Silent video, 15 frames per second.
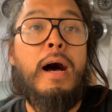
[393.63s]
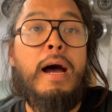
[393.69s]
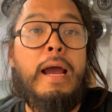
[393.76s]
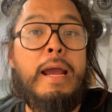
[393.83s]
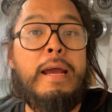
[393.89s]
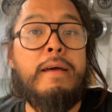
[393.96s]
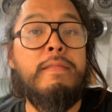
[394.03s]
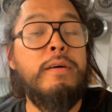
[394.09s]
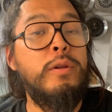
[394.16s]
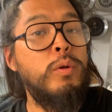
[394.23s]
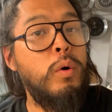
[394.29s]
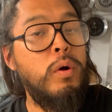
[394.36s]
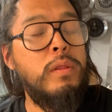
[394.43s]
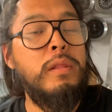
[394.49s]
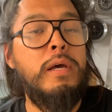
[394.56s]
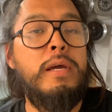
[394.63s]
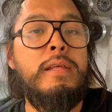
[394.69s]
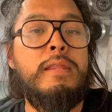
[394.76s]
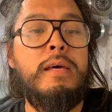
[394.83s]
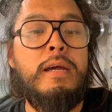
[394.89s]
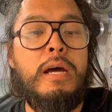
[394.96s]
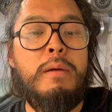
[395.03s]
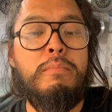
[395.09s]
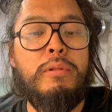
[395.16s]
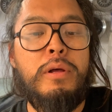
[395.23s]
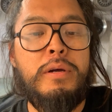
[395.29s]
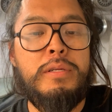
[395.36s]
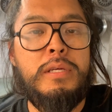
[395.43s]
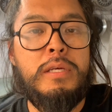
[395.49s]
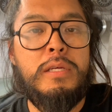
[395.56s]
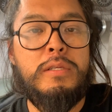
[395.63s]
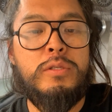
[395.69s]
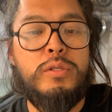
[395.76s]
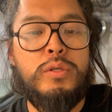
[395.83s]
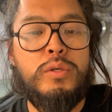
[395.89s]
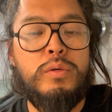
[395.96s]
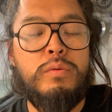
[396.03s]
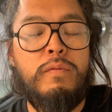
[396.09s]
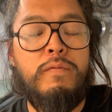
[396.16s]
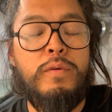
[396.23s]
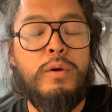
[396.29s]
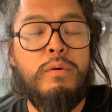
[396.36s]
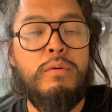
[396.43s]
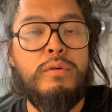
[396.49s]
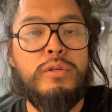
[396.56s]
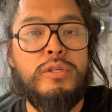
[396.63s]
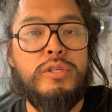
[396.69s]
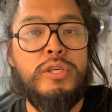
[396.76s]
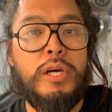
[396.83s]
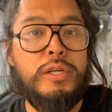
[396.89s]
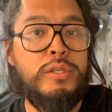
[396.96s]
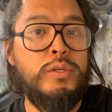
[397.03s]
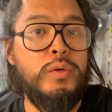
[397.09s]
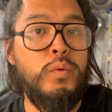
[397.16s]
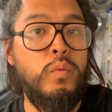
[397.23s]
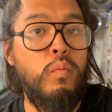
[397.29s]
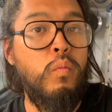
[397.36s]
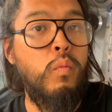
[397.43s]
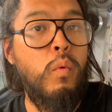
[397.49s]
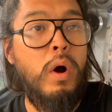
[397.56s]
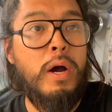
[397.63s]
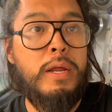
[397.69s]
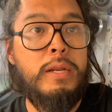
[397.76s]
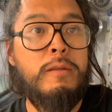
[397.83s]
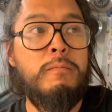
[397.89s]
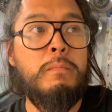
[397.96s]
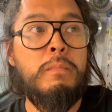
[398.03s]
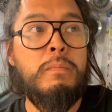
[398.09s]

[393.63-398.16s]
And the Noid light that I plugged into fuel injector 1,